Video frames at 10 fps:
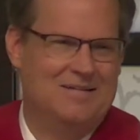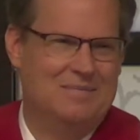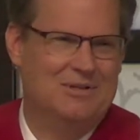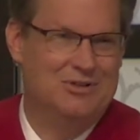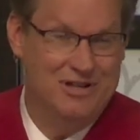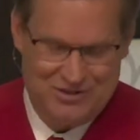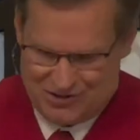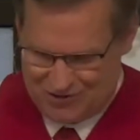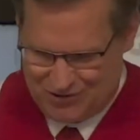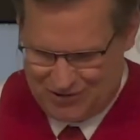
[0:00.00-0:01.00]
But
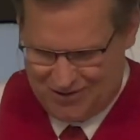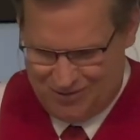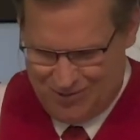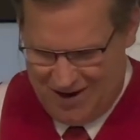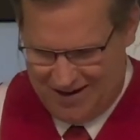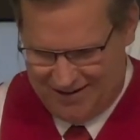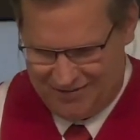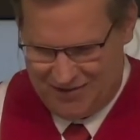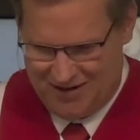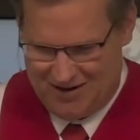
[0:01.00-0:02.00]
Jesus, aware
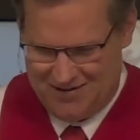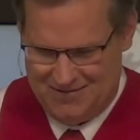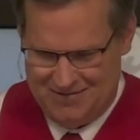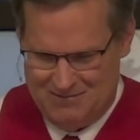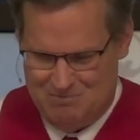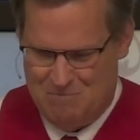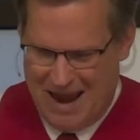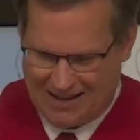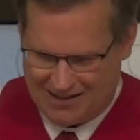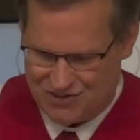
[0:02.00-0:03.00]
of their
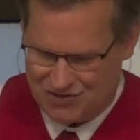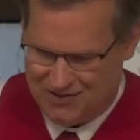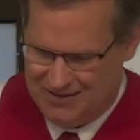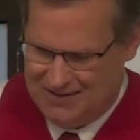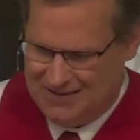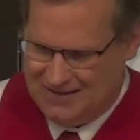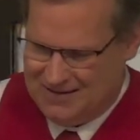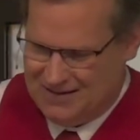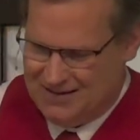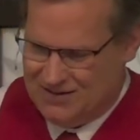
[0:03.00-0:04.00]
malice,
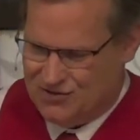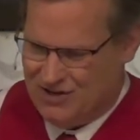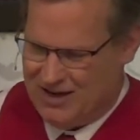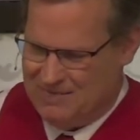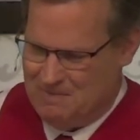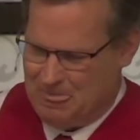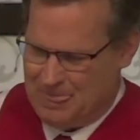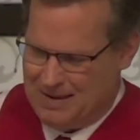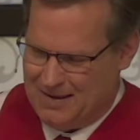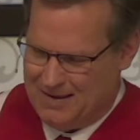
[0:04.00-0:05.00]
said,
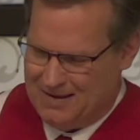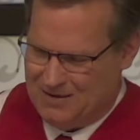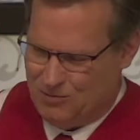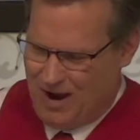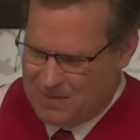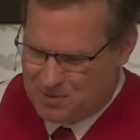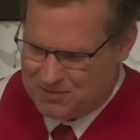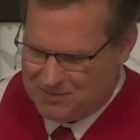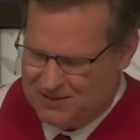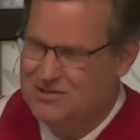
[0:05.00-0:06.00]
"Why
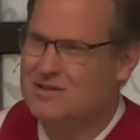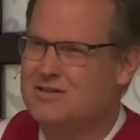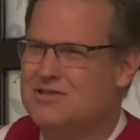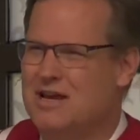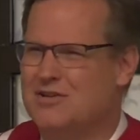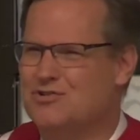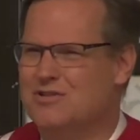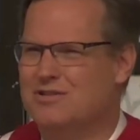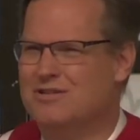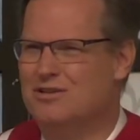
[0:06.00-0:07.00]
put me to the
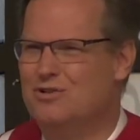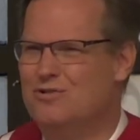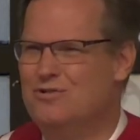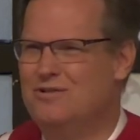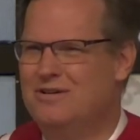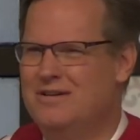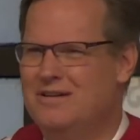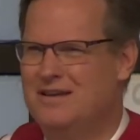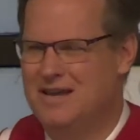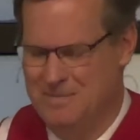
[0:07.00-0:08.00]
test, you
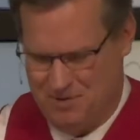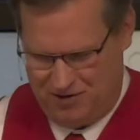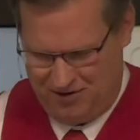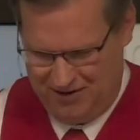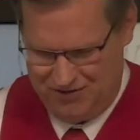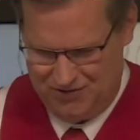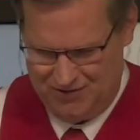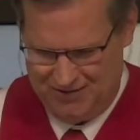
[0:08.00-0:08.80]
hypocrites?